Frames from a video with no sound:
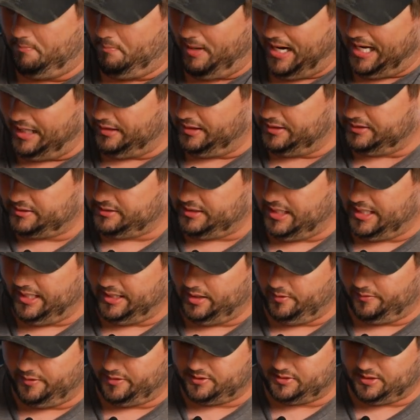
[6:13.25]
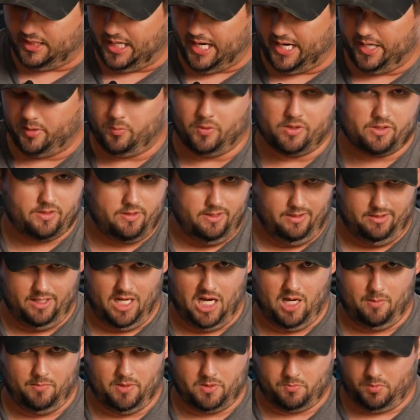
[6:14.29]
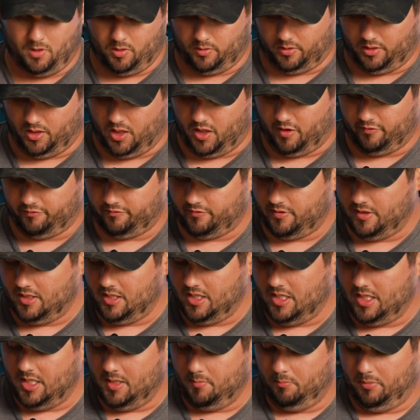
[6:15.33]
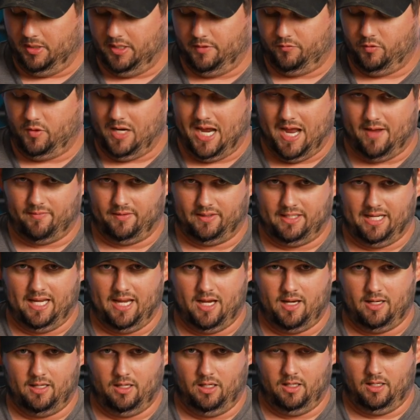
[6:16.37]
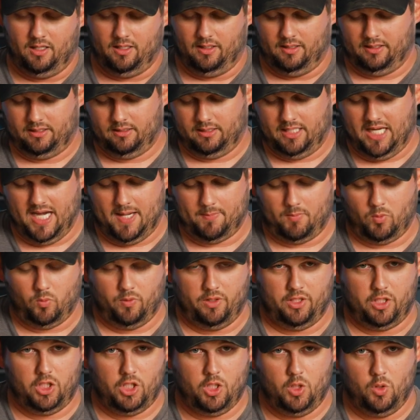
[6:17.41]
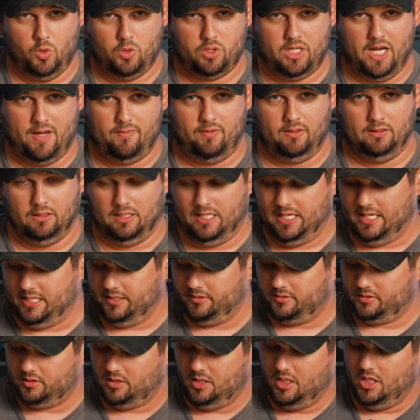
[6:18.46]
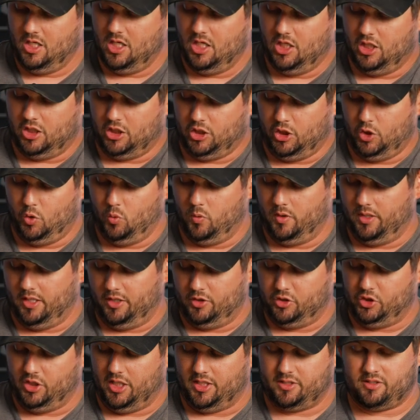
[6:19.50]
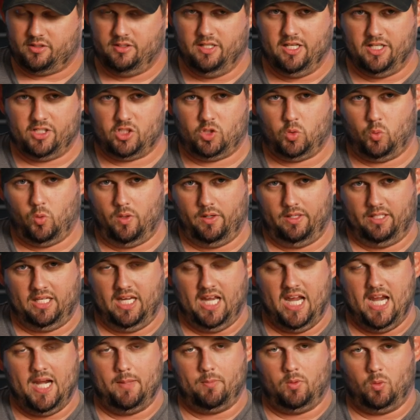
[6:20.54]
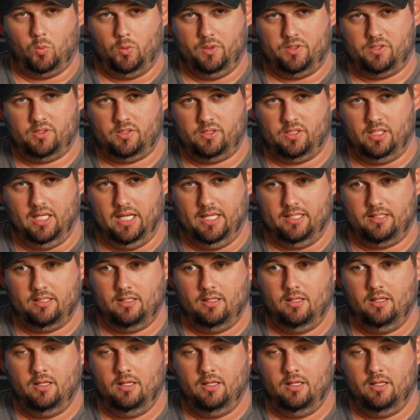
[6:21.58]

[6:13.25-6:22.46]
balance setting on the side, which the knob is broken off. But if you have a camera with a huge heavy lens, you would adjust this to where the camera would sit